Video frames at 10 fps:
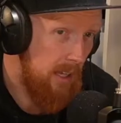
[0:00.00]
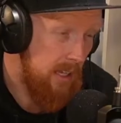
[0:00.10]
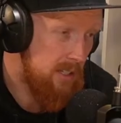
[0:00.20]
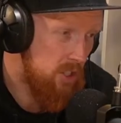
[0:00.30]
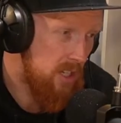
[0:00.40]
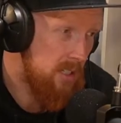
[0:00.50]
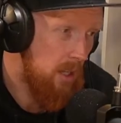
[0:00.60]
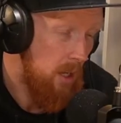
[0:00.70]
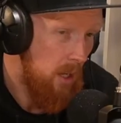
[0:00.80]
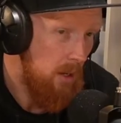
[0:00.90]
it's just
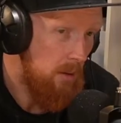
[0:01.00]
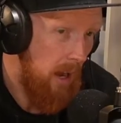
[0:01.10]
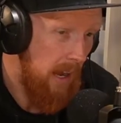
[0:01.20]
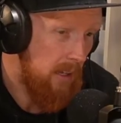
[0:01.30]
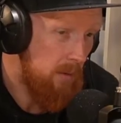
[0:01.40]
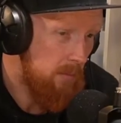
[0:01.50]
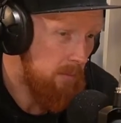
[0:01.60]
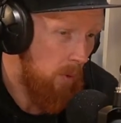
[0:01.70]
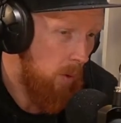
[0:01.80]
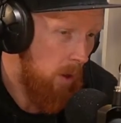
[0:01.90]
like
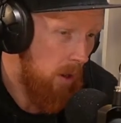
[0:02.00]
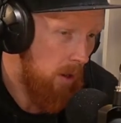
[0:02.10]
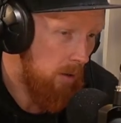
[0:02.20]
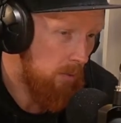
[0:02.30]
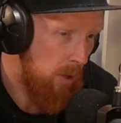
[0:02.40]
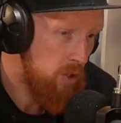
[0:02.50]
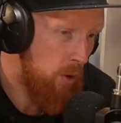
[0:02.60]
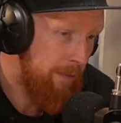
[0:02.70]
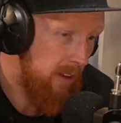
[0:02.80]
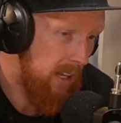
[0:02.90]
more
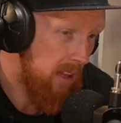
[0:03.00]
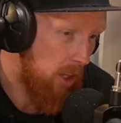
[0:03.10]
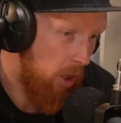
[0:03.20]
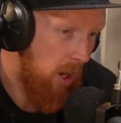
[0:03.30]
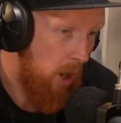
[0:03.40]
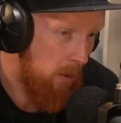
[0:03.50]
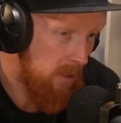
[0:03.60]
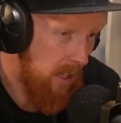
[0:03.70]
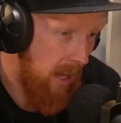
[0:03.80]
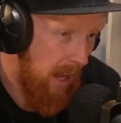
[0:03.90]
retrofitting the current home
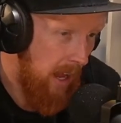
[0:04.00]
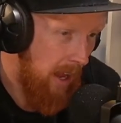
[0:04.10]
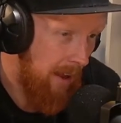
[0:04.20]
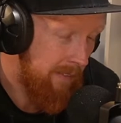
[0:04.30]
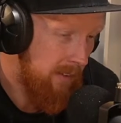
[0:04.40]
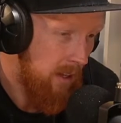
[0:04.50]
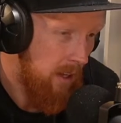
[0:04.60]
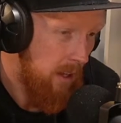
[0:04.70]
that they have